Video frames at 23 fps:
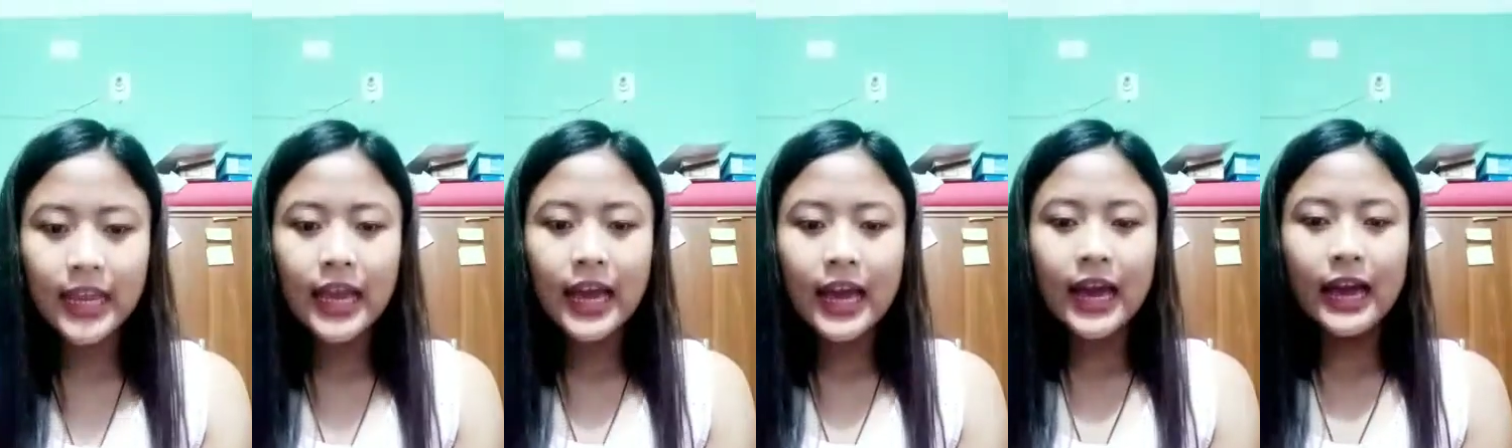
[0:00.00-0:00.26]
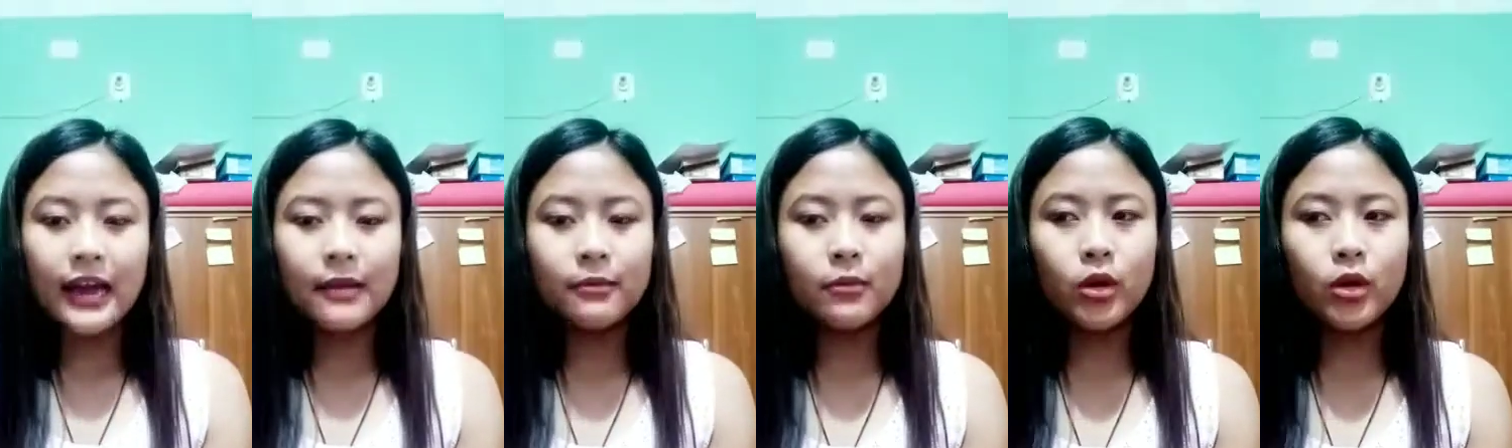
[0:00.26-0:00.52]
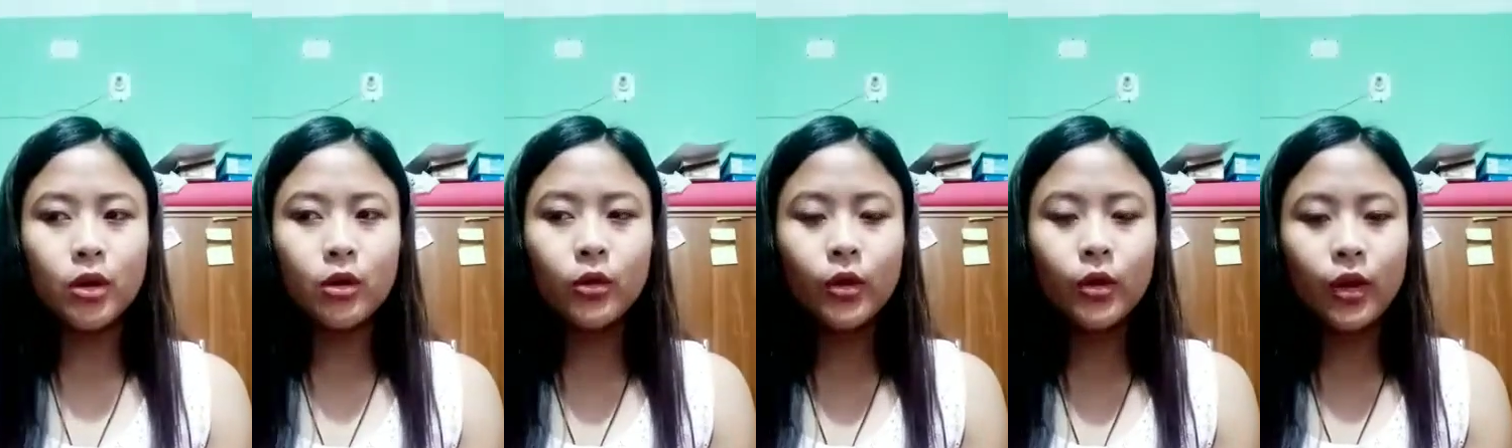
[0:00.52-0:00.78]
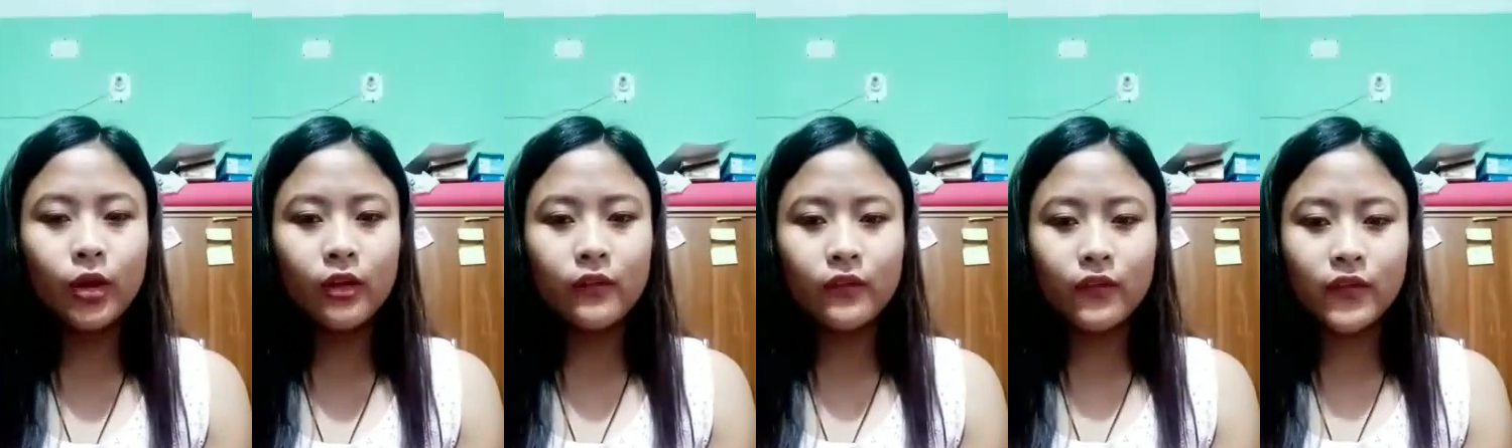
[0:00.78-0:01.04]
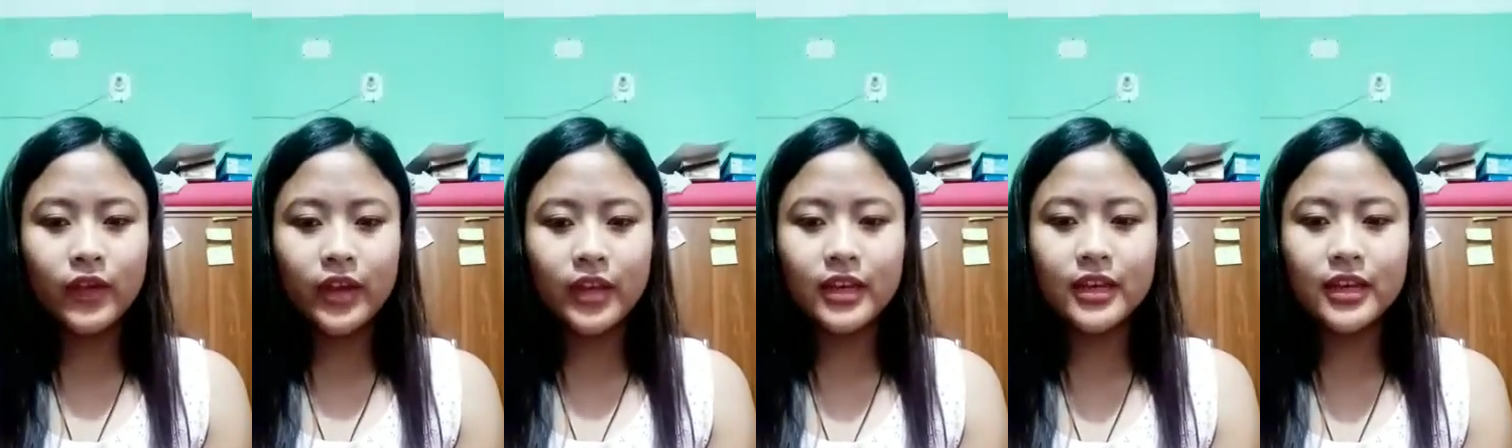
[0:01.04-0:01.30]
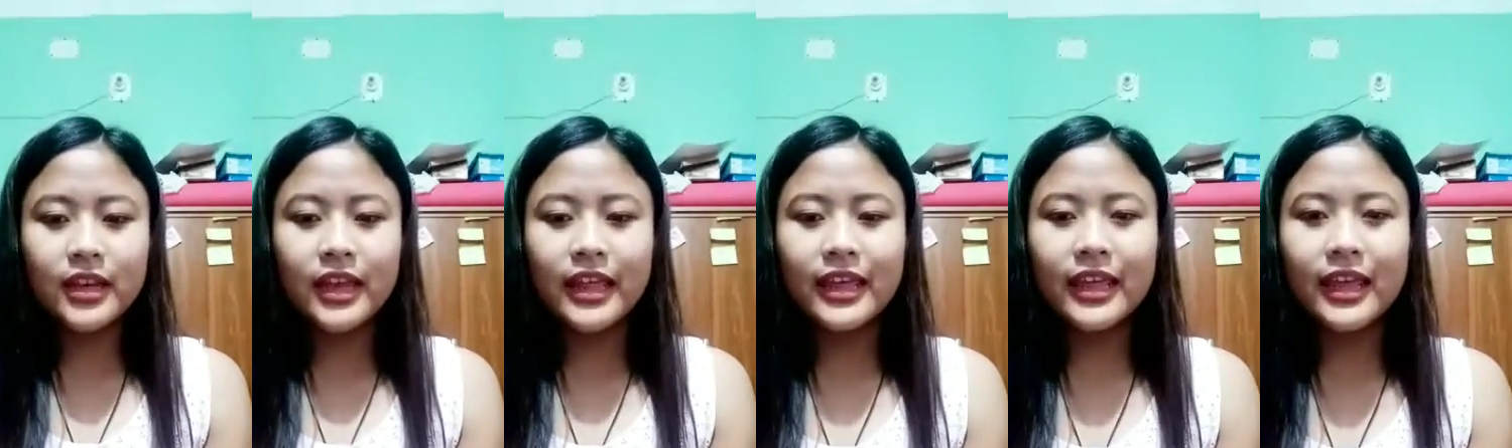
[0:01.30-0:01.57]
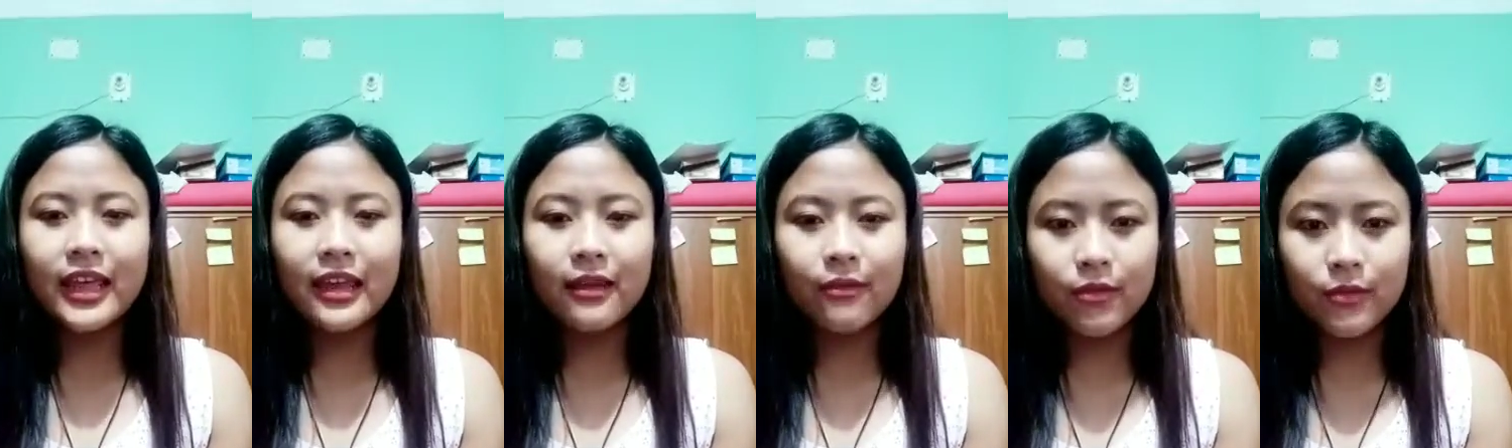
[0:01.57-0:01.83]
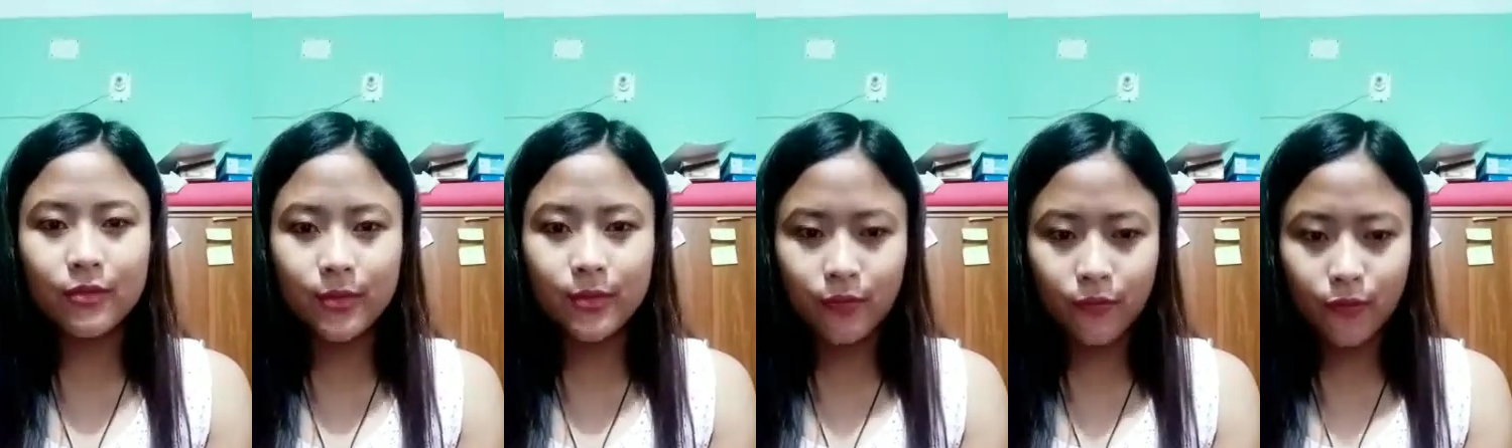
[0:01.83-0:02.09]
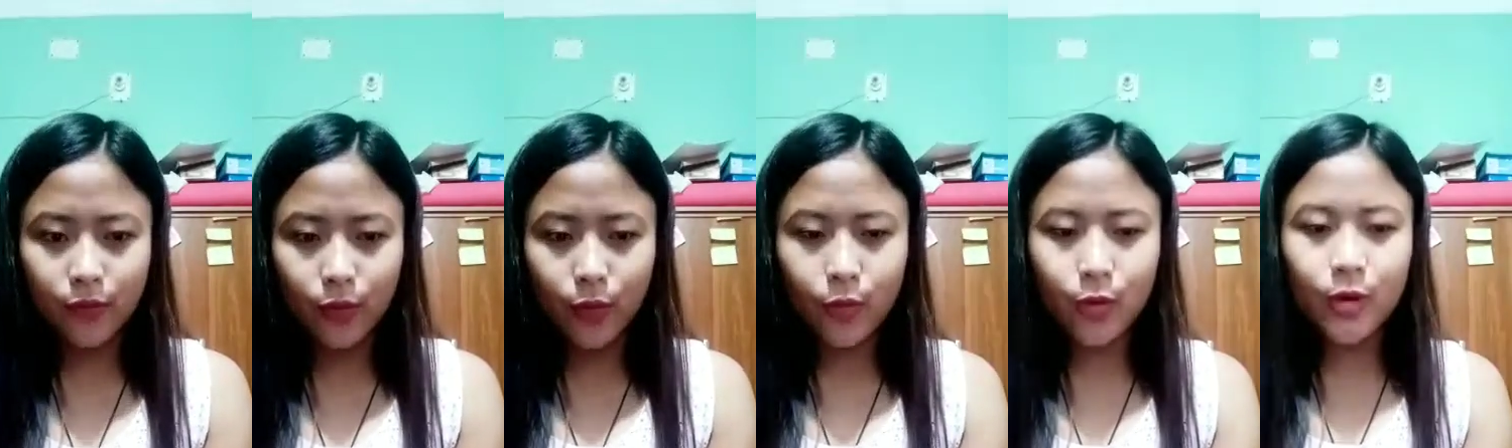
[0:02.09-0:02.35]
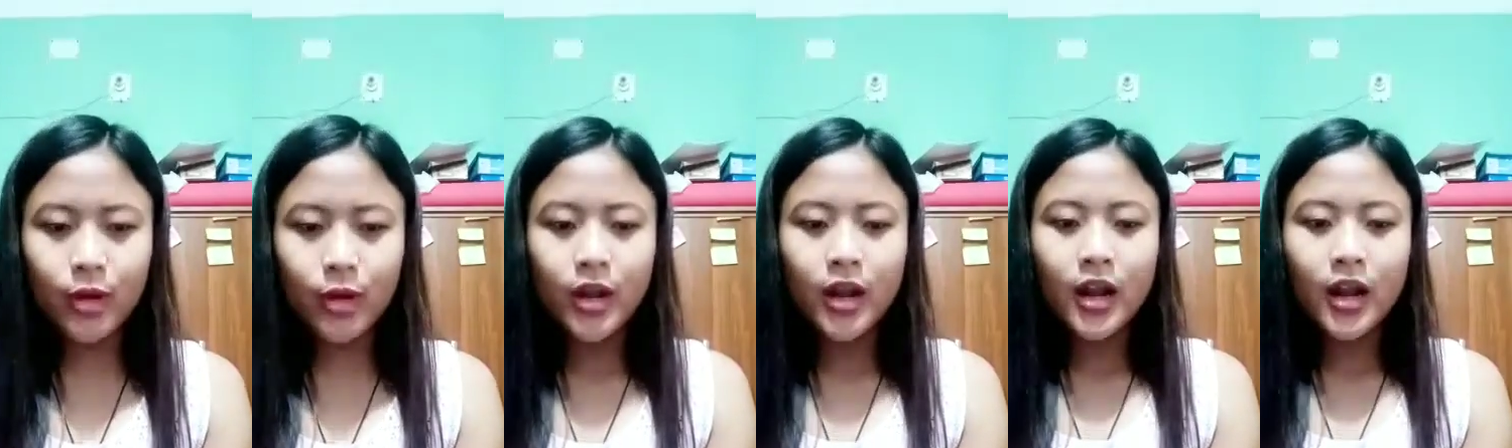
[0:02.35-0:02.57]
I'm now confident like ever before.